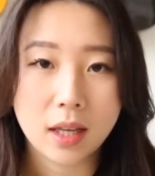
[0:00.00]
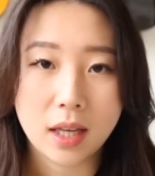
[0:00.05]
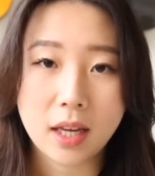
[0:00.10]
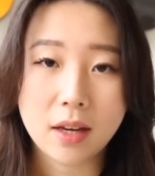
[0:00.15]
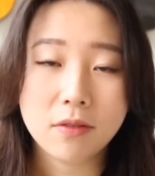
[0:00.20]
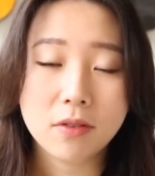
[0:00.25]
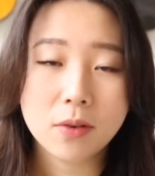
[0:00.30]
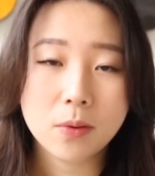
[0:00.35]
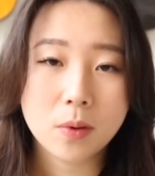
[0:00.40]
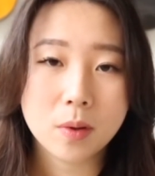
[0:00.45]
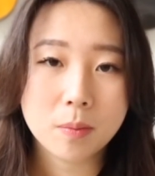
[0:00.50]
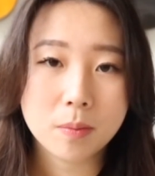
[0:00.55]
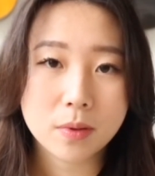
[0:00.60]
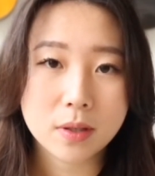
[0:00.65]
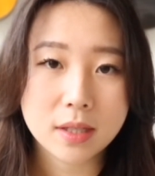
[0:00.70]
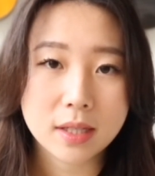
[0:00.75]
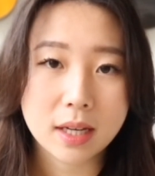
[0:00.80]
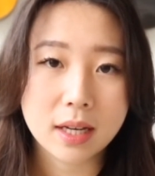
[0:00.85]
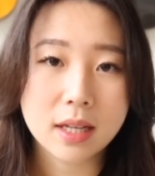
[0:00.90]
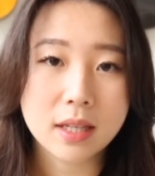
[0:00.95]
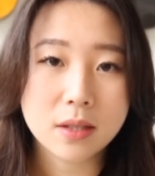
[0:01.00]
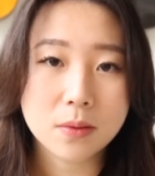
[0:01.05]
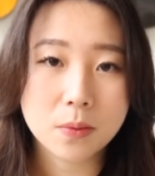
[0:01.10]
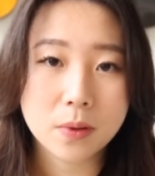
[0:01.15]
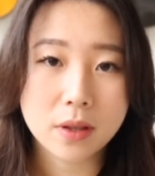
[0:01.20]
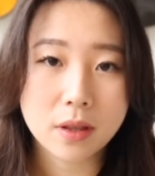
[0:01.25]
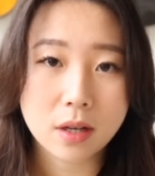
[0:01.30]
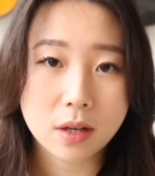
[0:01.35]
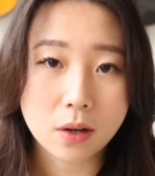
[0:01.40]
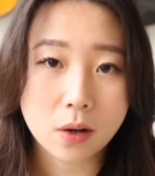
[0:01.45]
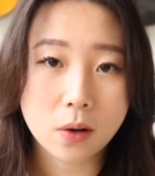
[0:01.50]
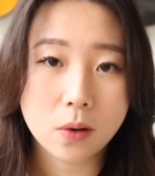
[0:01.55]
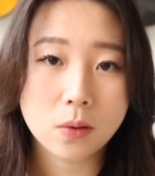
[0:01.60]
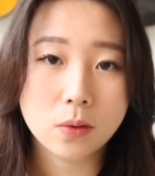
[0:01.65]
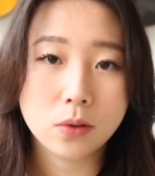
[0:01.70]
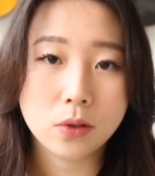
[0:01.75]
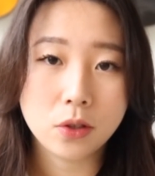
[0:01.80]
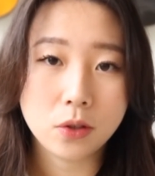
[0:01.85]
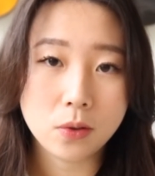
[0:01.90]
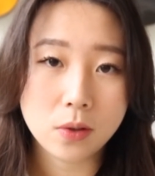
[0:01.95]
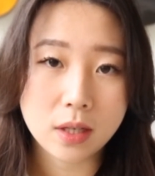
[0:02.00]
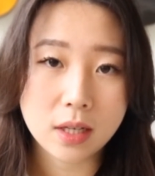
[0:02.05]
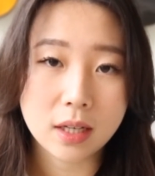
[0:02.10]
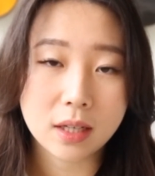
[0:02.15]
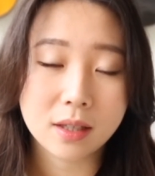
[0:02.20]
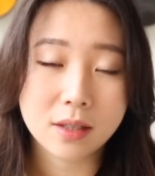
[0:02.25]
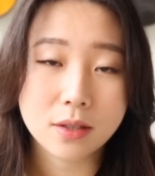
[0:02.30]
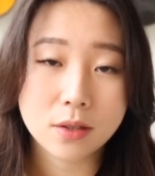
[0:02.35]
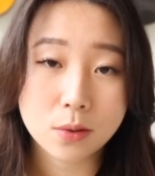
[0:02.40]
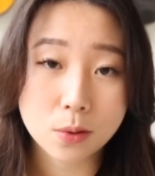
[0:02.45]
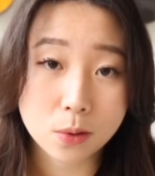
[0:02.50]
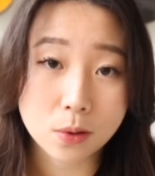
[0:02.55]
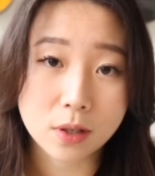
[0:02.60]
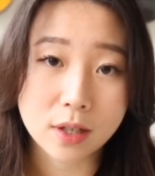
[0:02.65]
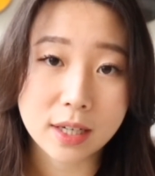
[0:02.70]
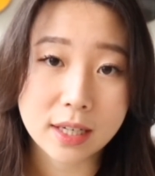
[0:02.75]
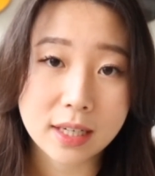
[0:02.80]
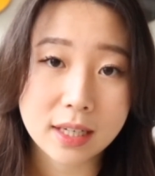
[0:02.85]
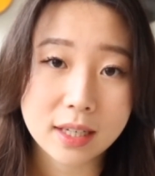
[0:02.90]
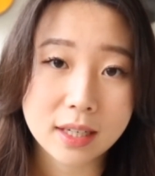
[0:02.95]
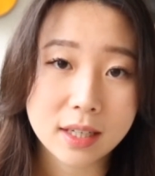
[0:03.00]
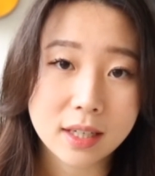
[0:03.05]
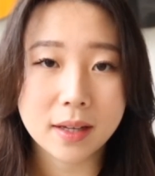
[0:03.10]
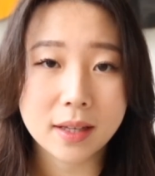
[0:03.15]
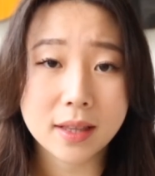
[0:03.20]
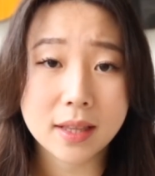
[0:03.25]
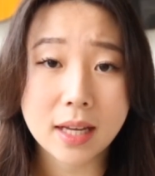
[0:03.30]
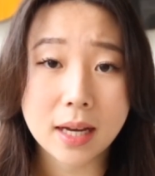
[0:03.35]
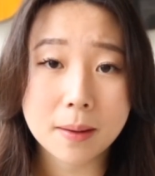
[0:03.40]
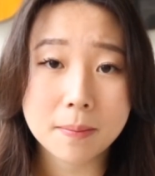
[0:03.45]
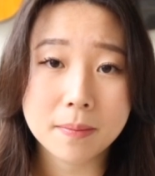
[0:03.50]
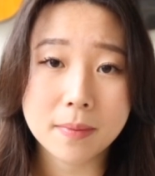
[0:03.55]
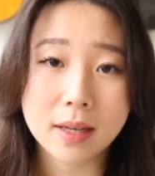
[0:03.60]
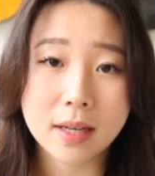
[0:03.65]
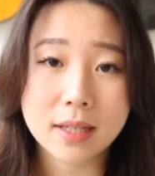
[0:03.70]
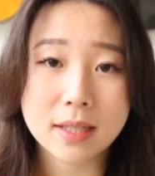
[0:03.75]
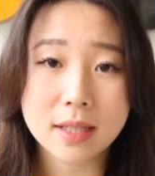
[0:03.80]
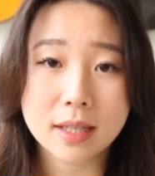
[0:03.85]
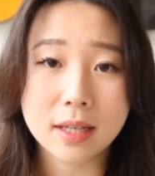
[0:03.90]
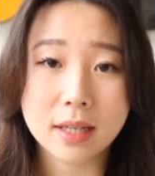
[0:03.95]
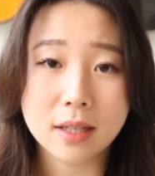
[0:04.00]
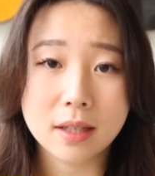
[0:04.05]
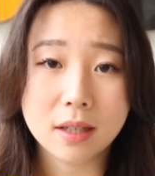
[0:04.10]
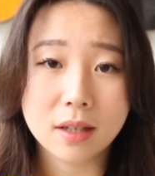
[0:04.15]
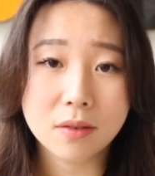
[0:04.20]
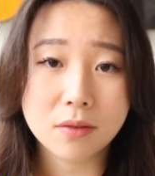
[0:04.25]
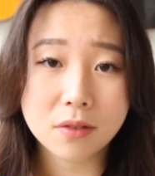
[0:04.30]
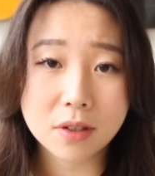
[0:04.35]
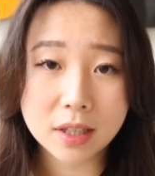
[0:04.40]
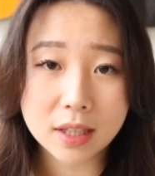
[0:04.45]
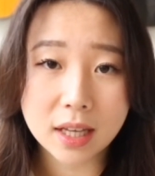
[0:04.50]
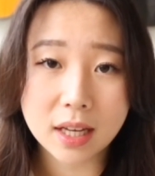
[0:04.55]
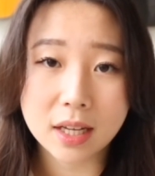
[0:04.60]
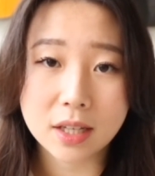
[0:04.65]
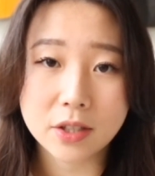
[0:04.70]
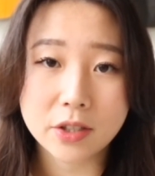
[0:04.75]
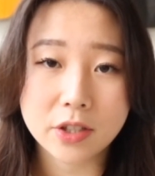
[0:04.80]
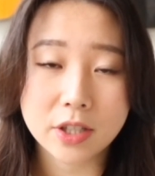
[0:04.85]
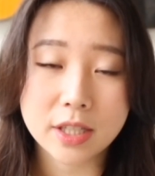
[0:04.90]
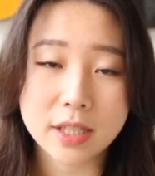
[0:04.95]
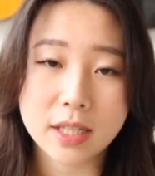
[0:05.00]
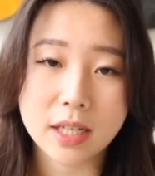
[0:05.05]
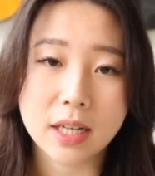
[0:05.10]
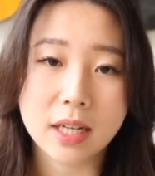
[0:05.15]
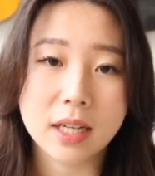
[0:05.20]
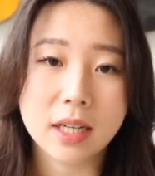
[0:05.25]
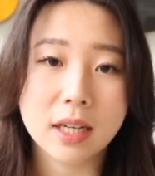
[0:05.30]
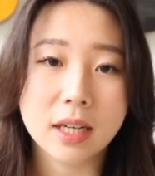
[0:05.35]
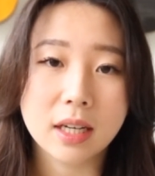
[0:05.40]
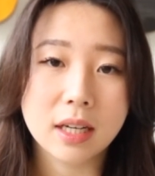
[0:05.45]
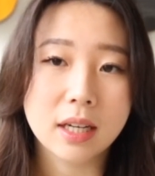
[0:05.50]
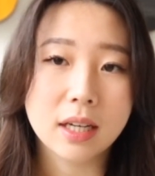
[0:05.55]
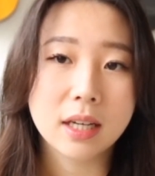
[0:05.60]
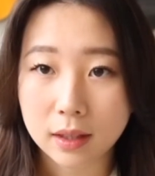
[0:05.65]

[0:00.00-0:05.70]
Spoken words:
everyone presents with their own unique story, and that makes it really interesting.